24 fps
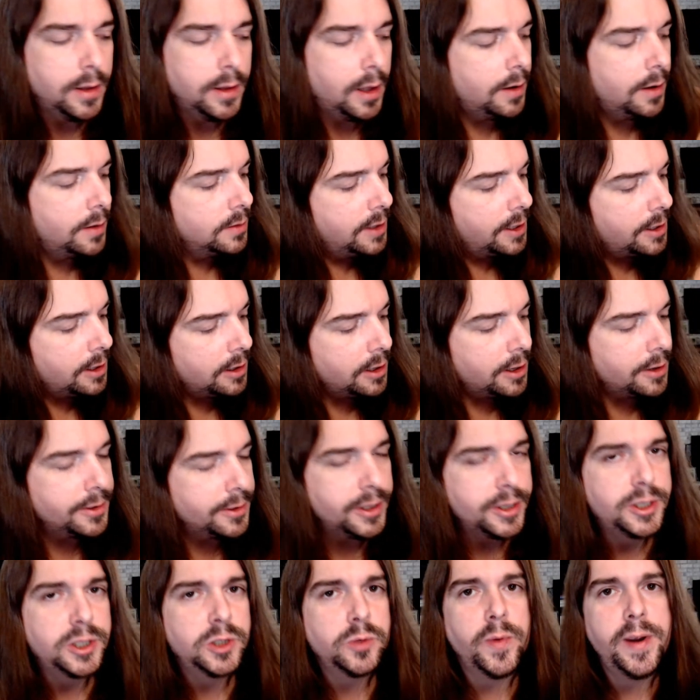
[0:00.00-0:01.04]
Little on
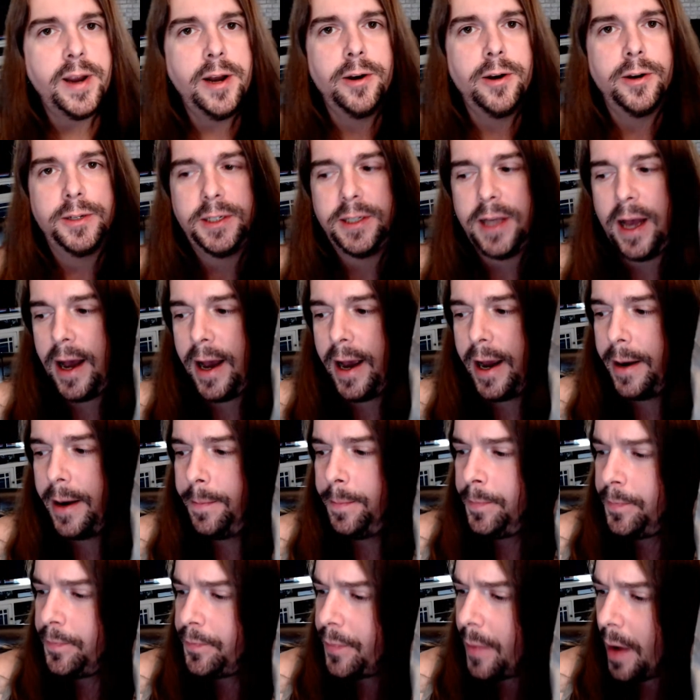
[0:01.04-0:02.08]
the sweeter side.
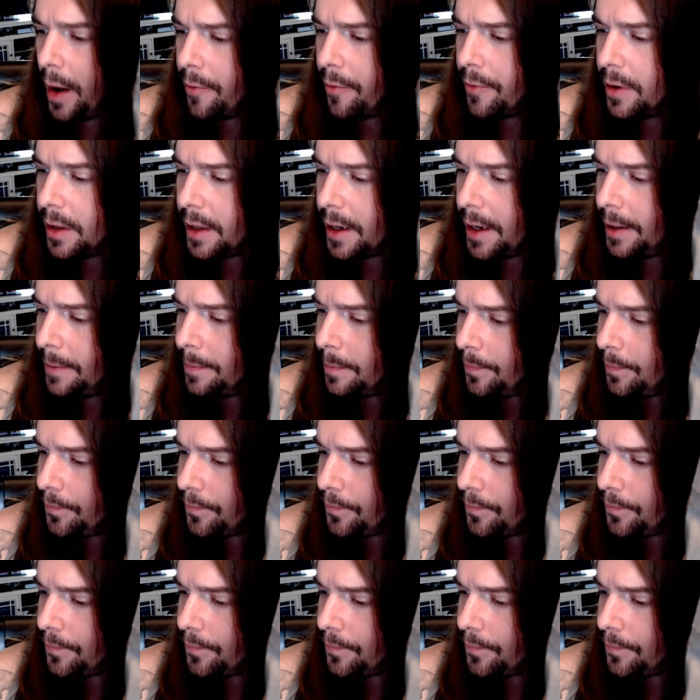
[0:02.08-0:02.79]
I really